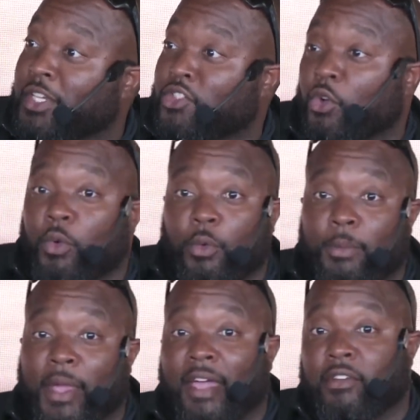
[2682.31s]
So when we may
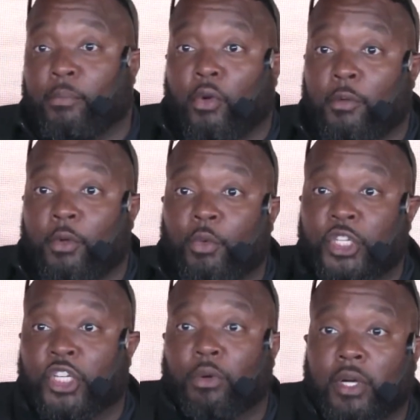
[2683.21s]
have an appointment, we
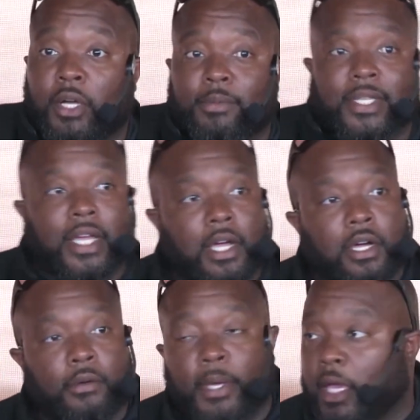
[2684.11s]
show up, it's like, oh
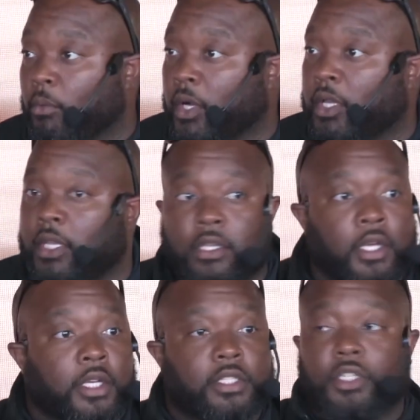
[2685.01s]
man, where did
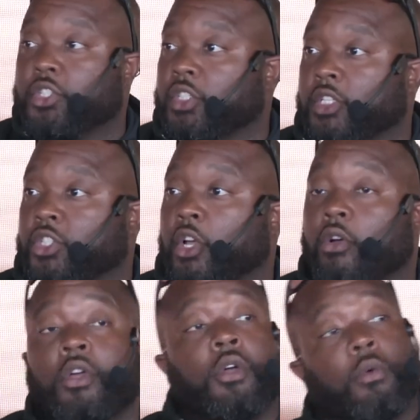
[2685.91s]
such and such go?
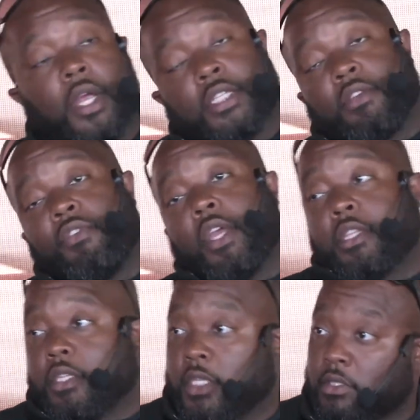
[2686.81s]
Whereas if you're at the
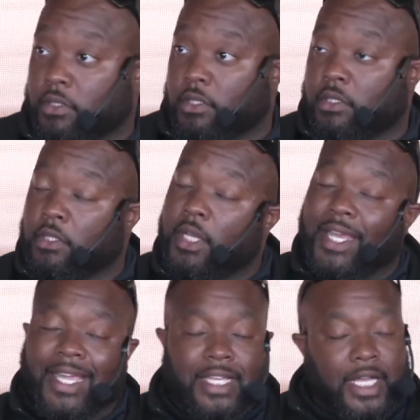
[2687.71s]
shelter,
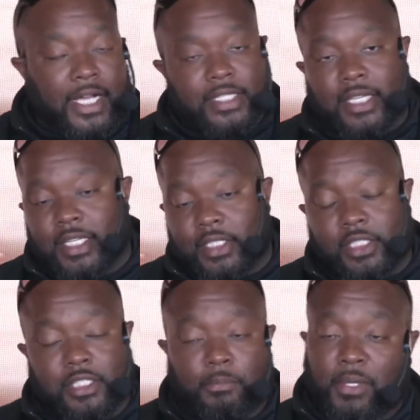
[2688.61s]
like I said, it's just
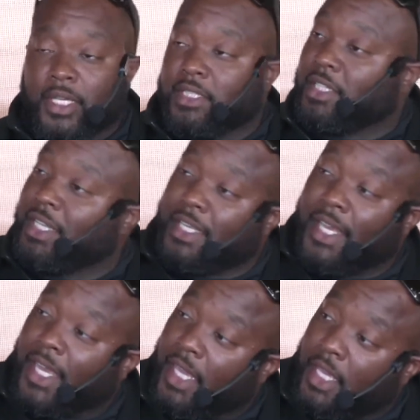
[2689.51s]
a place to lay your
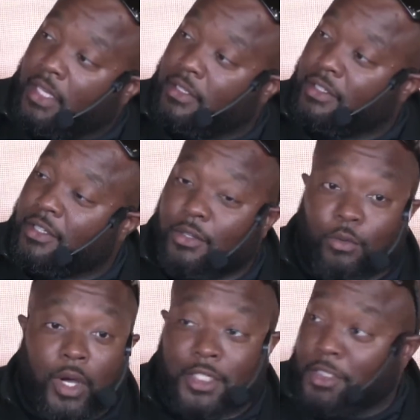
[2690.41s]
head,
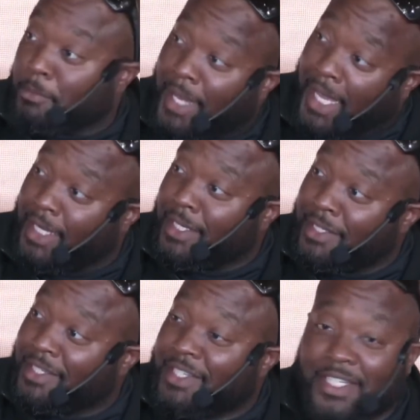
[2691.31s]
wash your body,
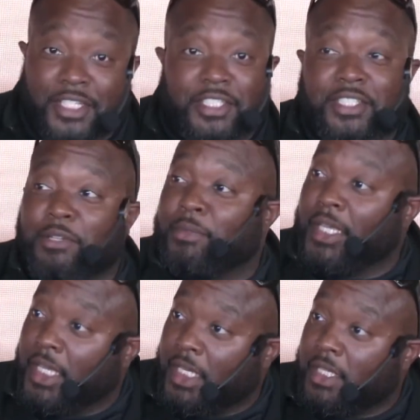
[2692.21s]
get you something to
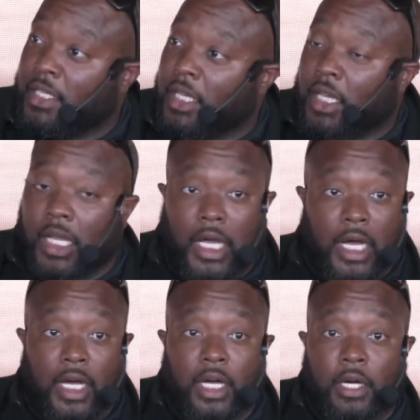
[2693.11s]
eat,
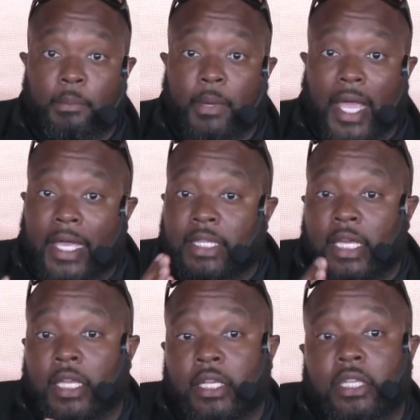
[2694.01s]
and then